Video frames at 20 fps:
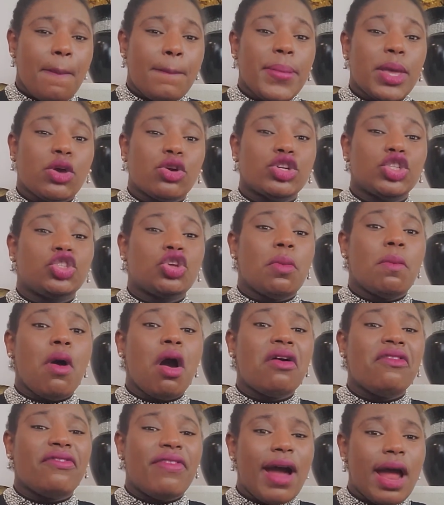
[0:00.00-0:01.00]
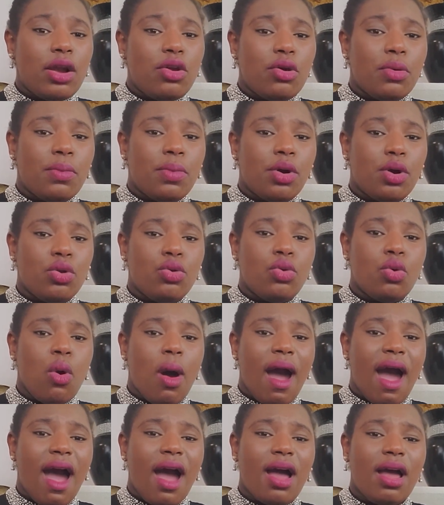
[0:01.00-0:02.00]
Because the more valuable you
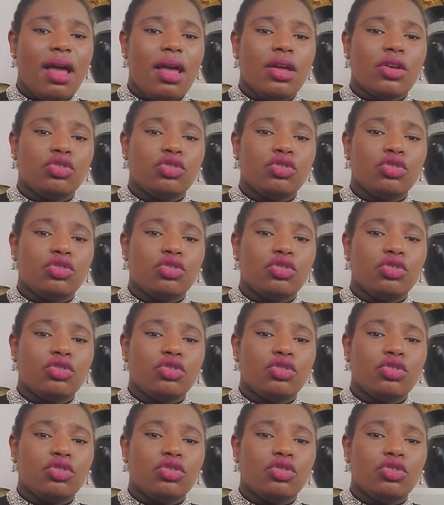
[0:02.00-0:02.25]
are,